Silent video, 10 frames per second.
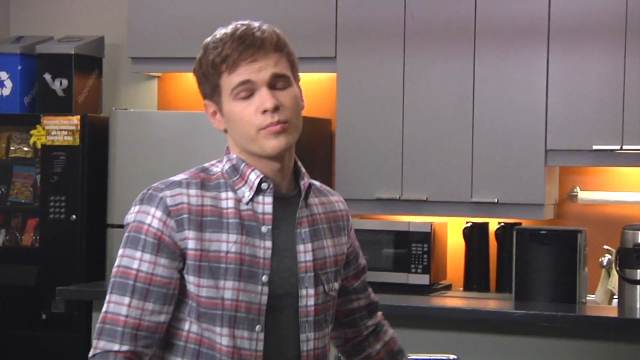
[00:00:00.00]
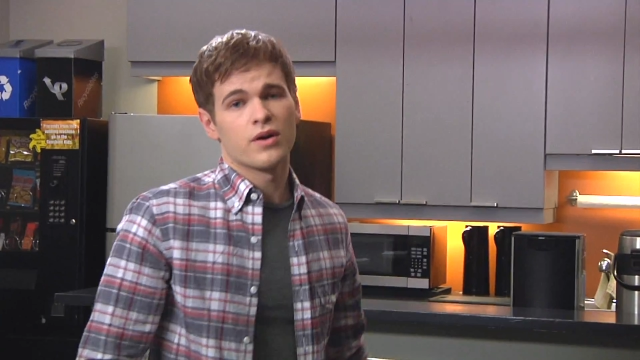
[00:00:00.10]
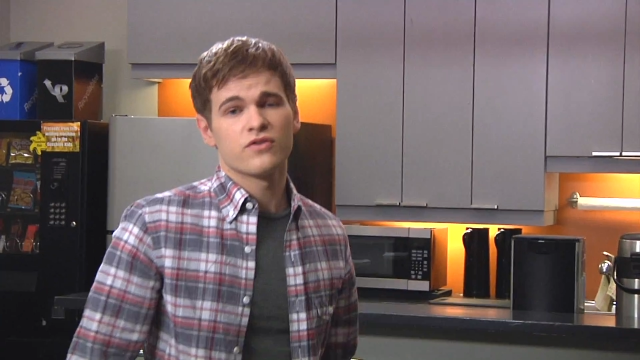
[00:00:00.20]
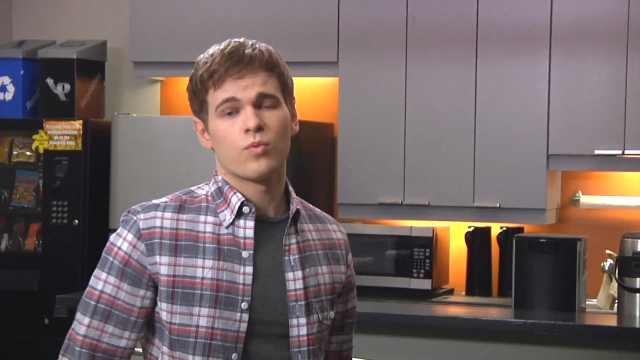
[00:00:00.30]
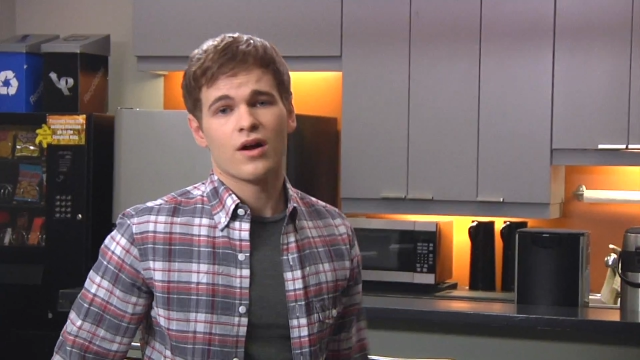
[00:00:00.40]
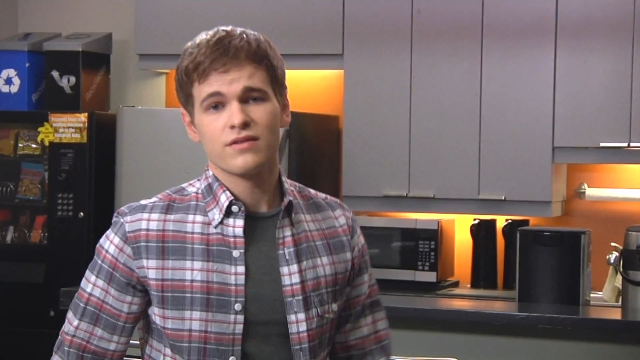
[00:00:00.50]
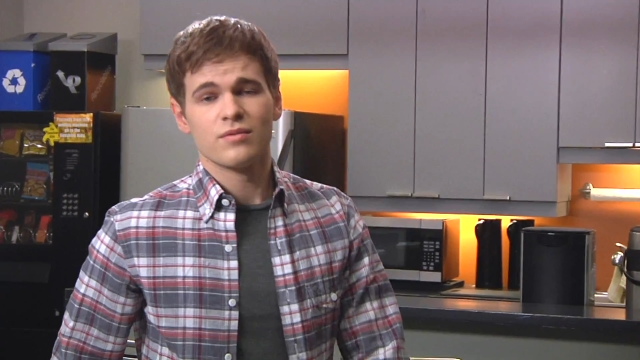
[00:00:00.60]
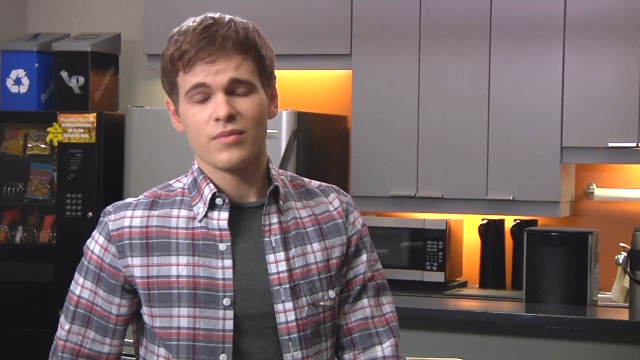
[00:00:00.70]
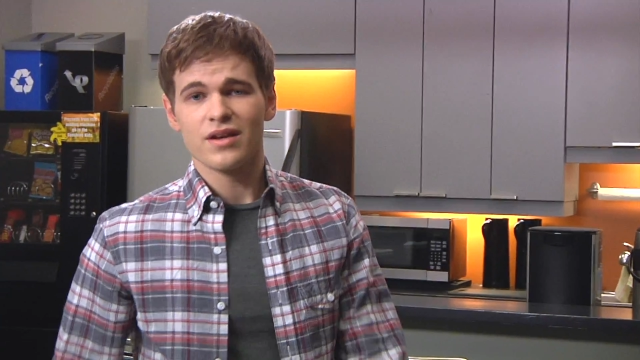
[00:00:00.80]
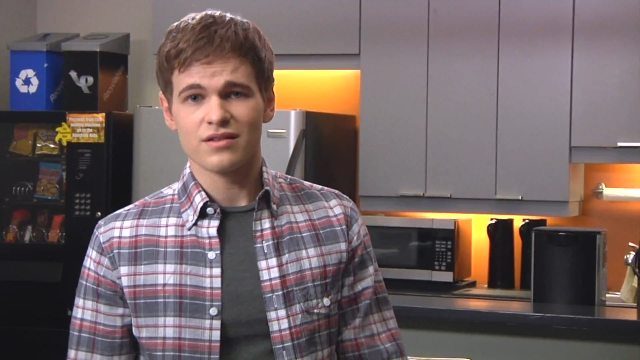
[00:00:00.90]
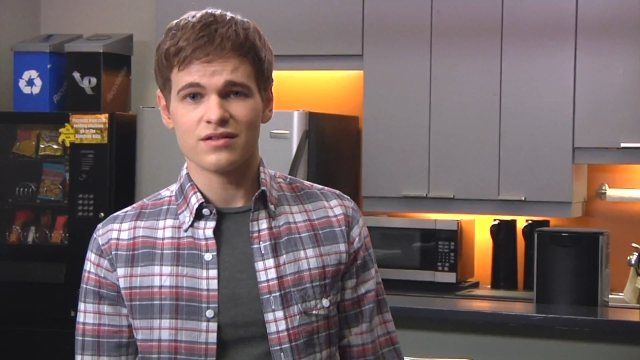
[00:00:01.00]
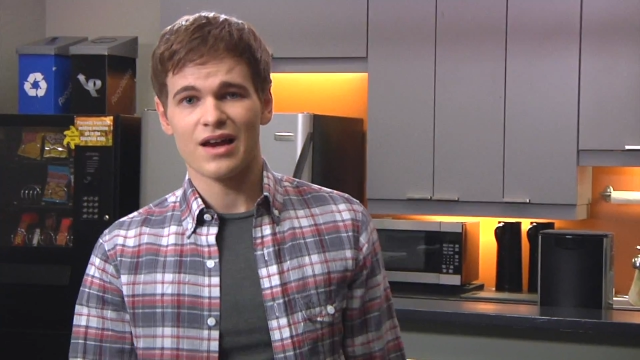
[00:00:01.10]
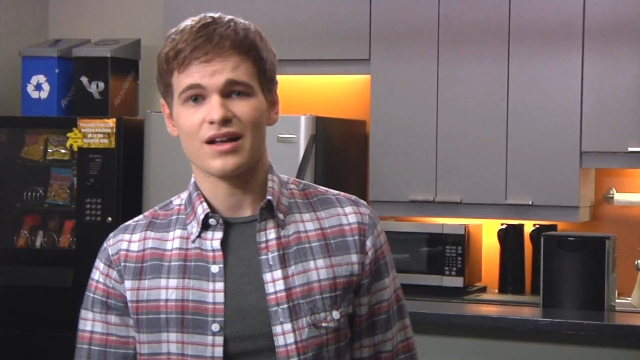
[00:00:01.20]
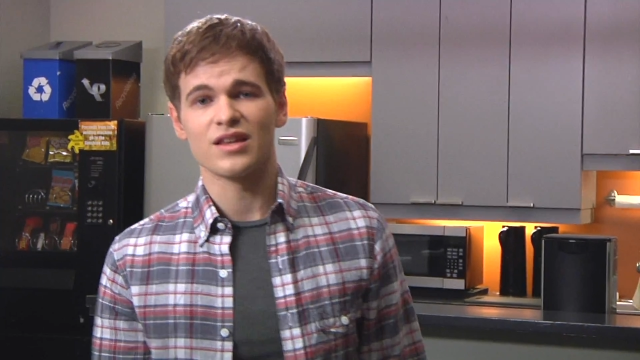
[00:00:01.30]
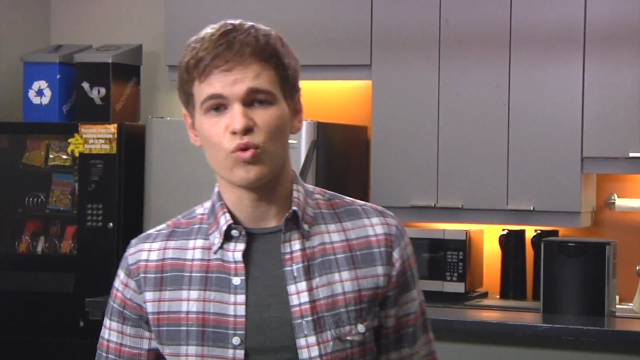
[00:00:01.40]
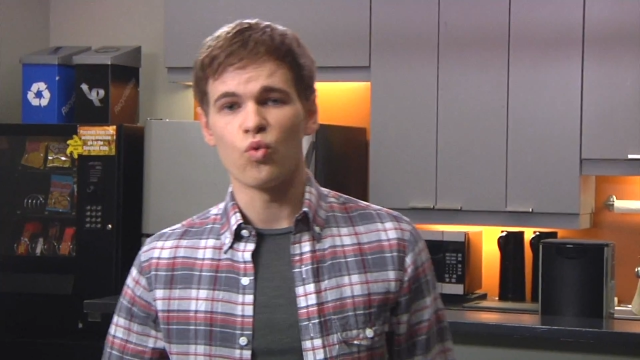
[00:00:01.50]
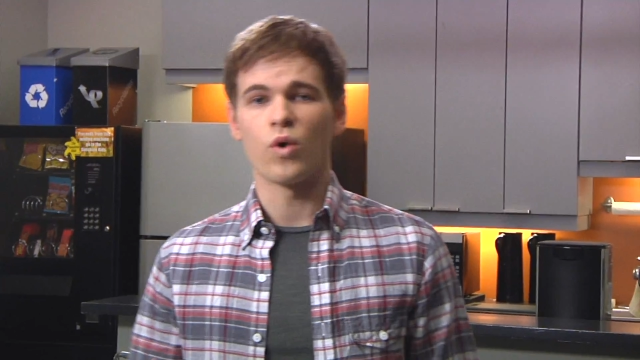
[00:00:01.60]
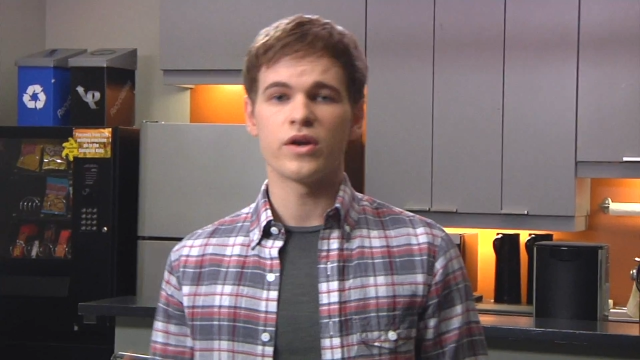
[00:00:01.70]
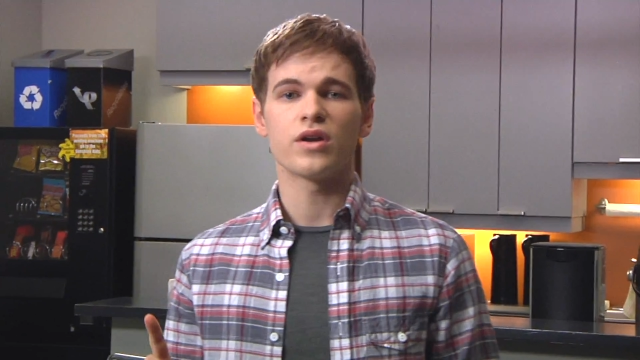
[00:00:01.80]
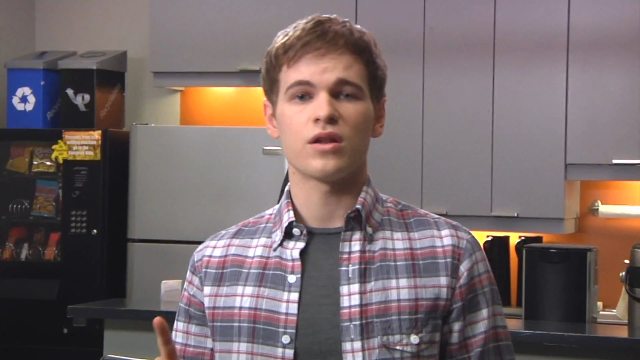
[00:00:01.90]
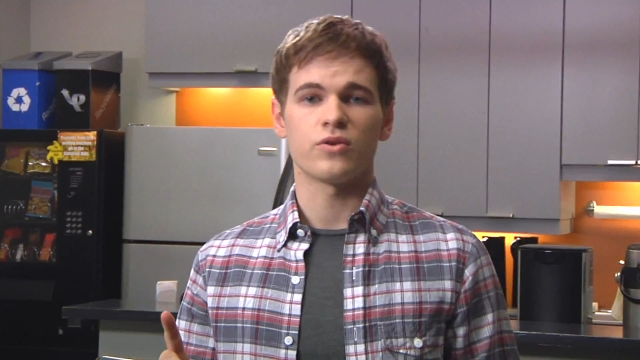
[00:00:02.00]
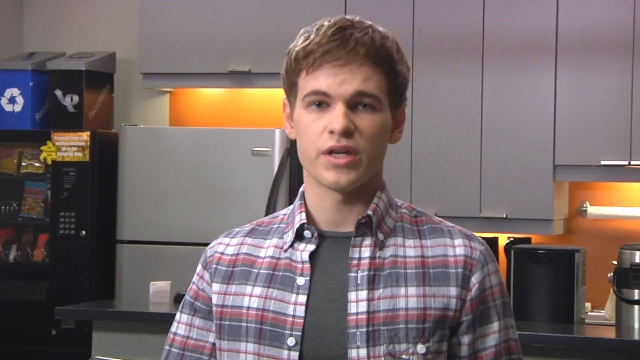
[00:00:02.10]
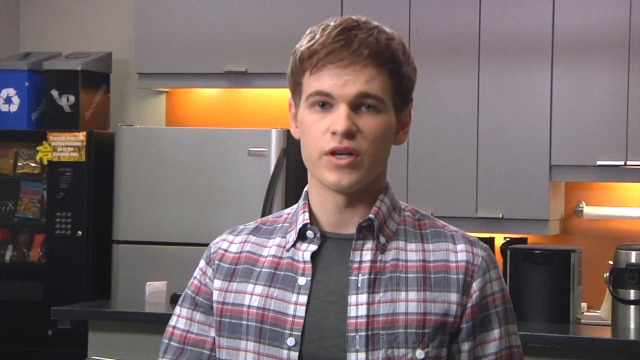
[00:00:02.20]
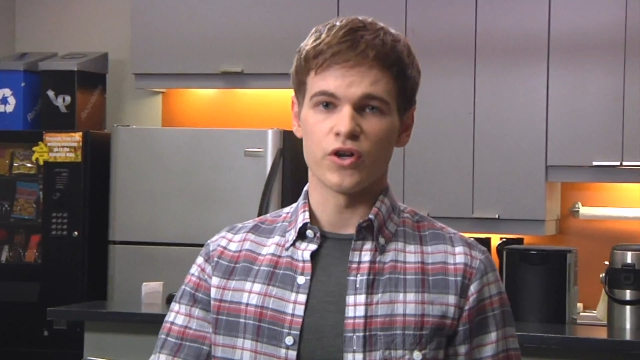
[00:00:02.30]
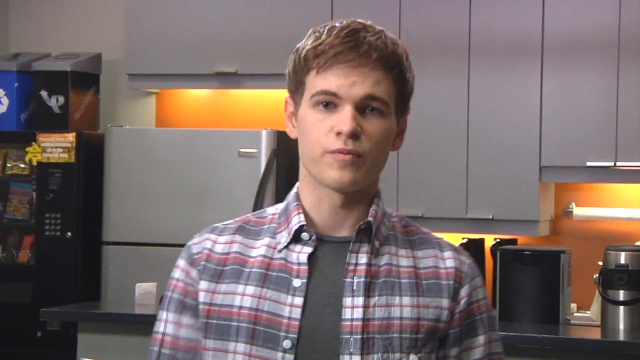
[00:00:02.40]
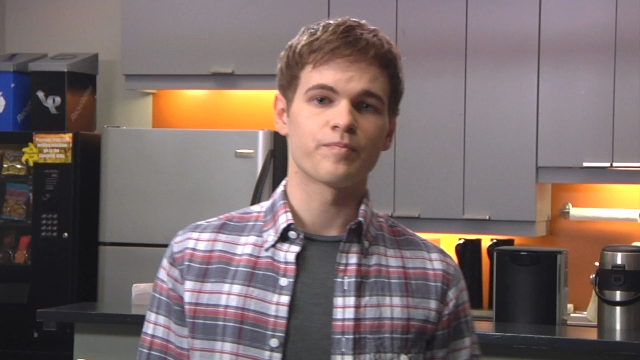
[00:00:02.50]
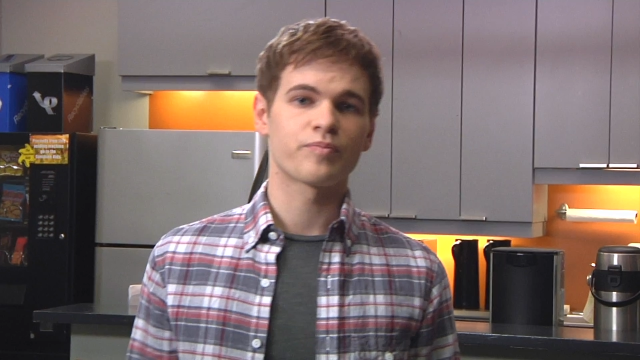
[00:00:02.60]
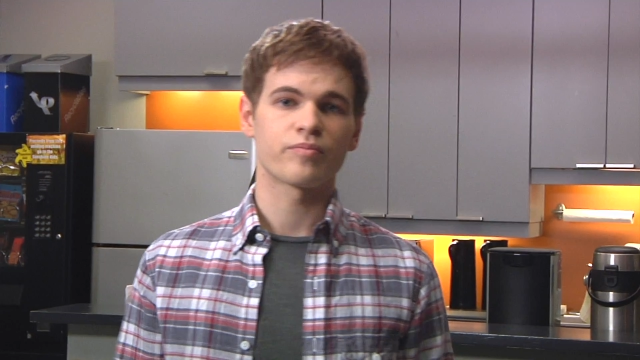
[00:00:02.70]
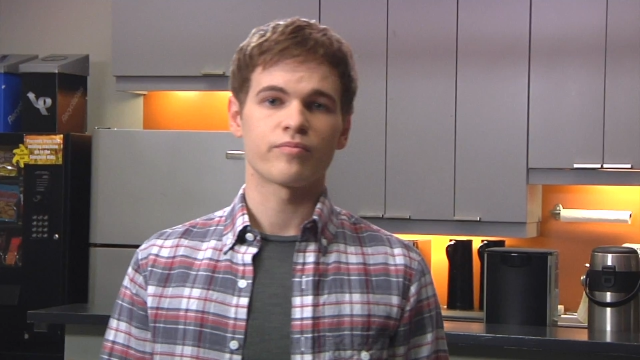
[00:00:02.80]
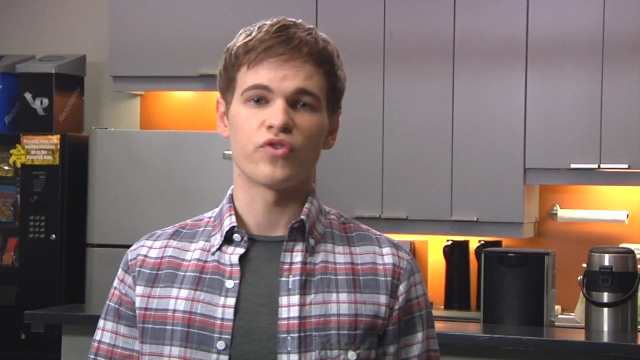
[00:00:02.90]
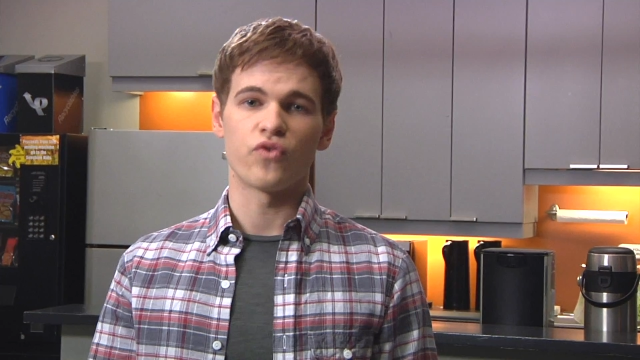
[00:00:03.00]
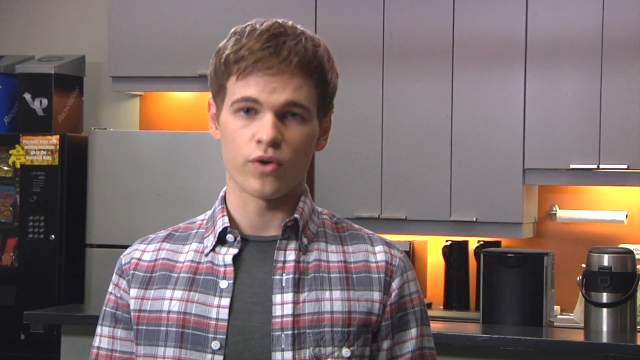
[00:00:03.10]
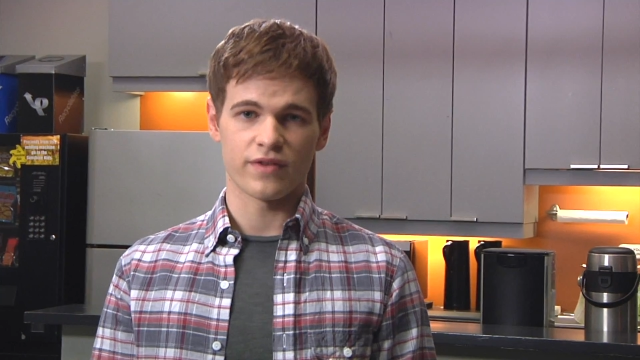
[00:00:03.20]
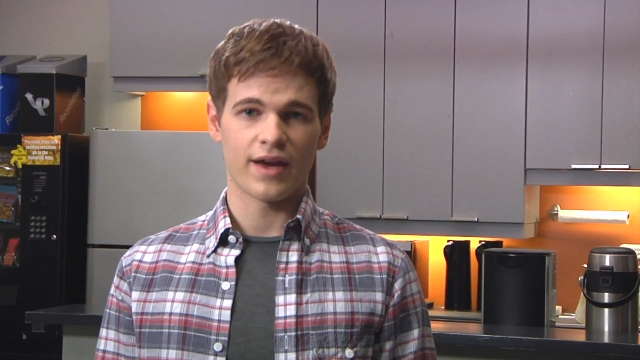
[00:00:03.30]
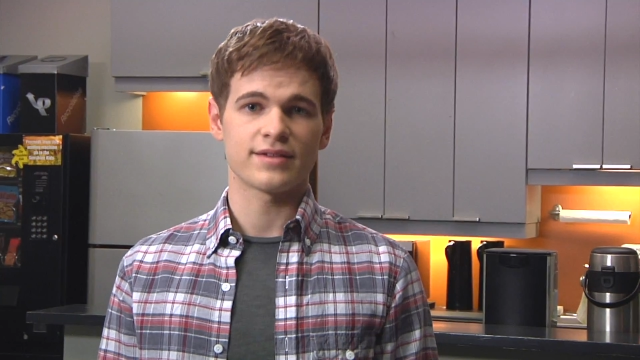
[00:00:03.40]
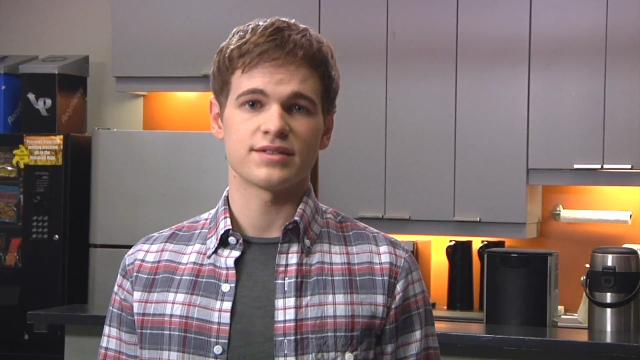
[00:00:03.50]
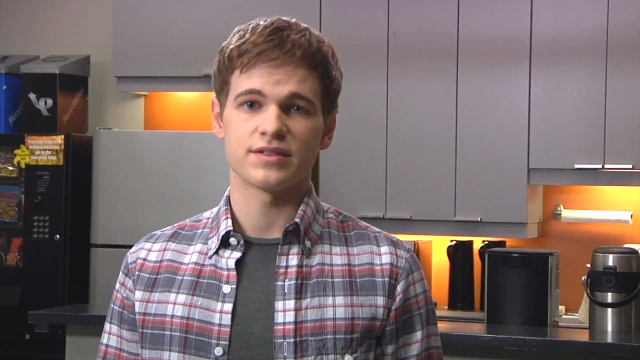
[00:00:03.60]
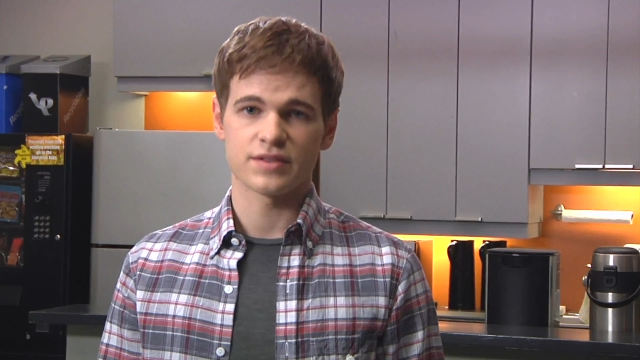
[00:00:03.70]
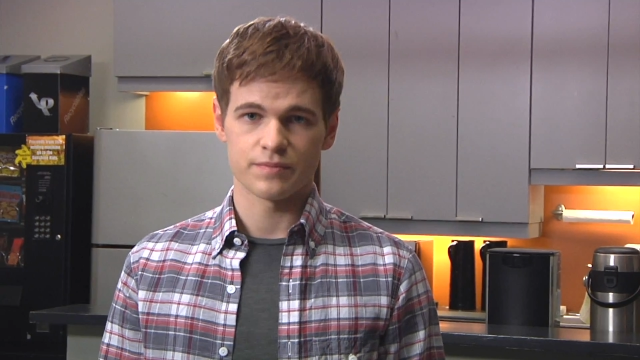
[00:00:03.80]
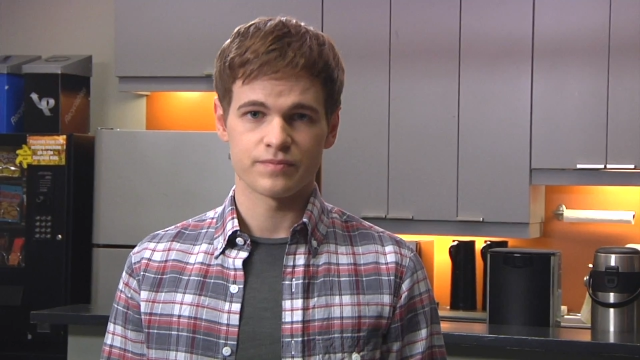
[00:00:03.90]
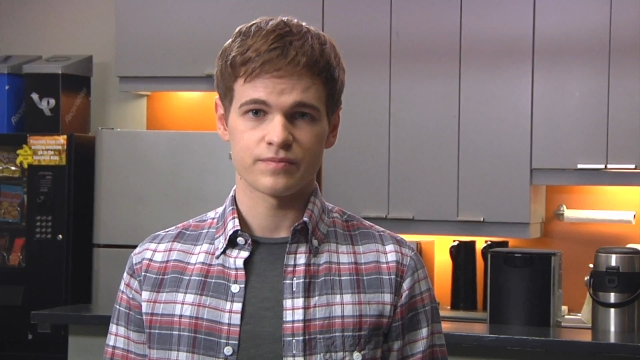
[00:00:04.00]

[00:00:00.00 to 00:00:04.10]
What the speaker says: Buzz Watson makes exactly $1 a year before taxes.